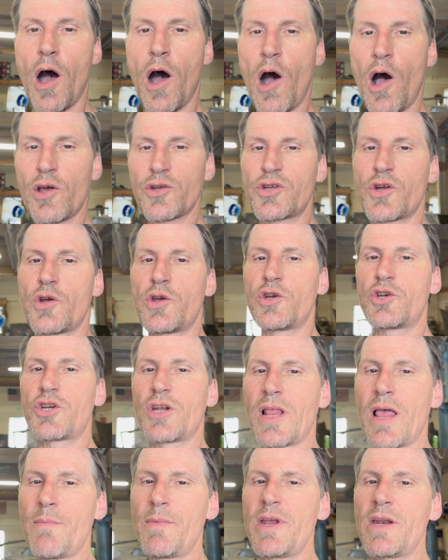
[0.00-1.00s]
Also, you
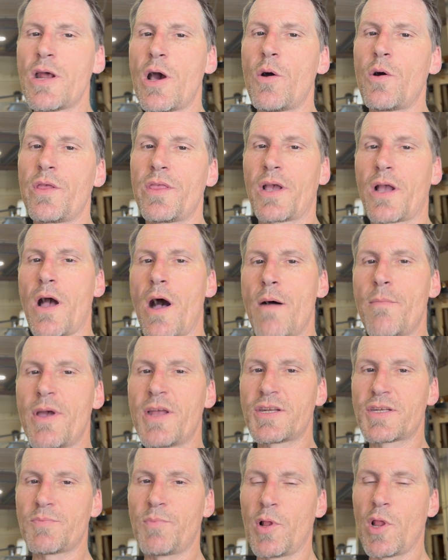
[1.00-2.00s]
should let me know in the
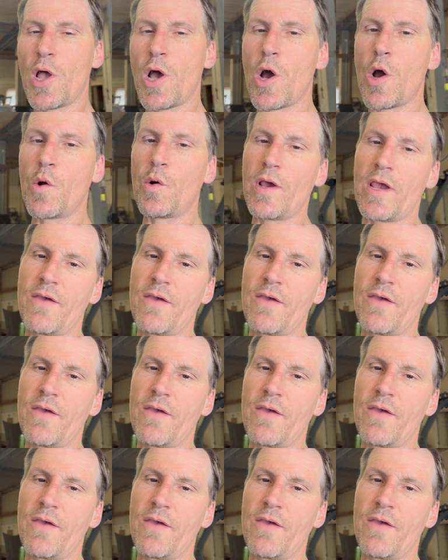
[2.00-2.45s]
comments below